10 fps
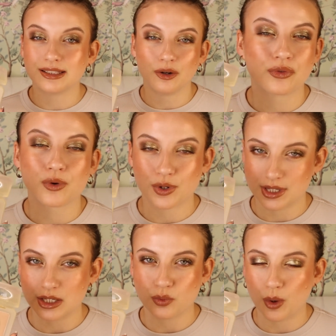of
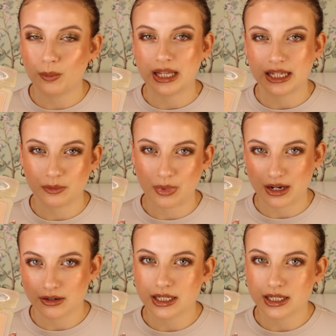course, this will blend better